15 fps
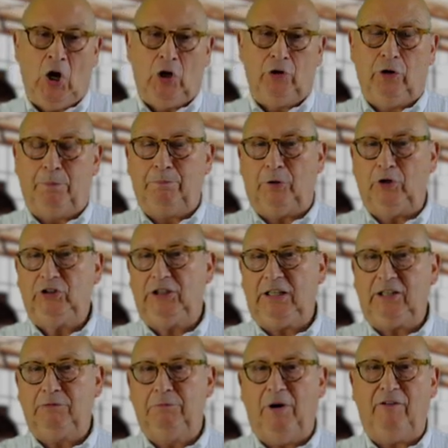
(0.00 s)
The
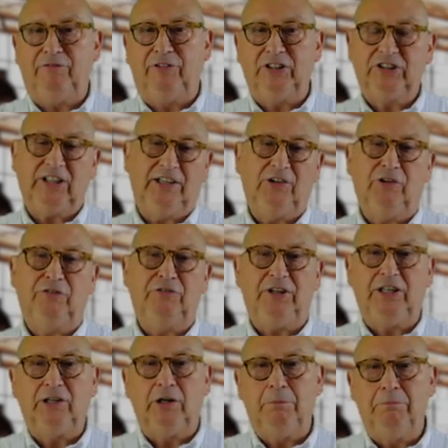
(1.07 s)
project buffers and the
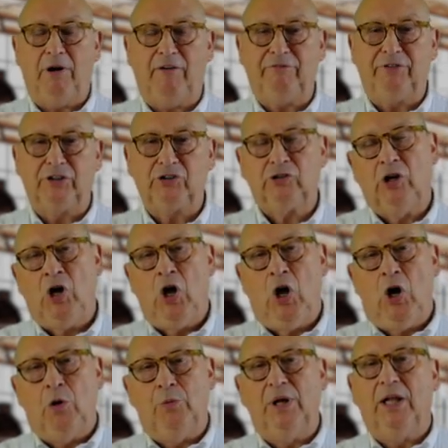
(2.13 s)
feeder buffers
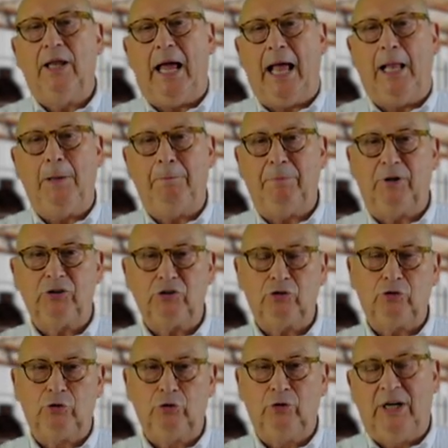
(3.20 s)
will help us
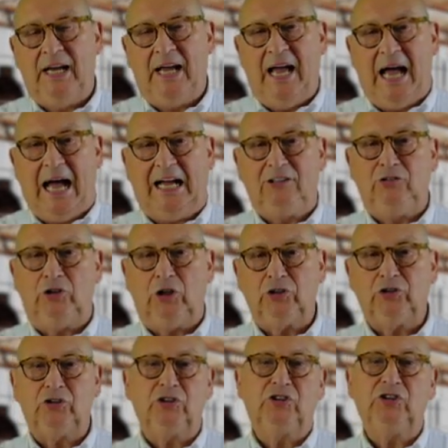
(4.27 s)
to
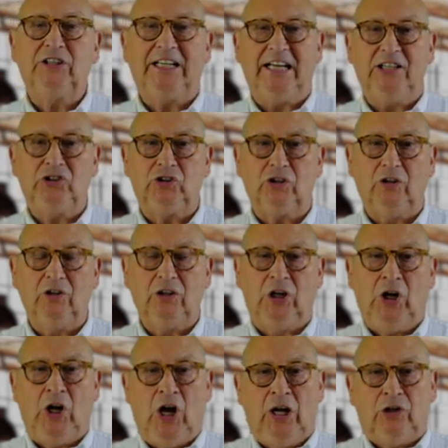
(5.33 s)
adjust the schedule
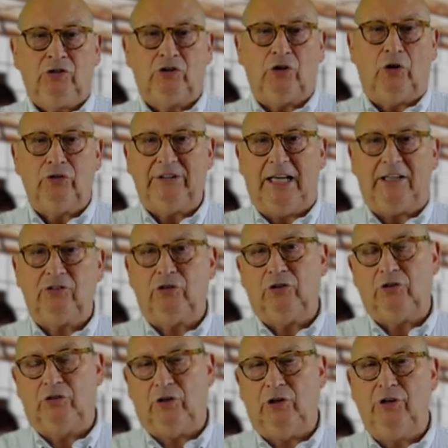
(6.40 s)
so that
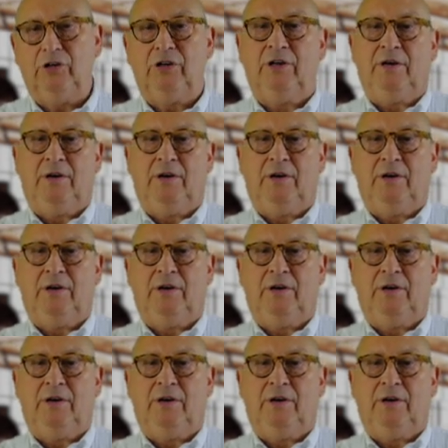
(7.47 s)
the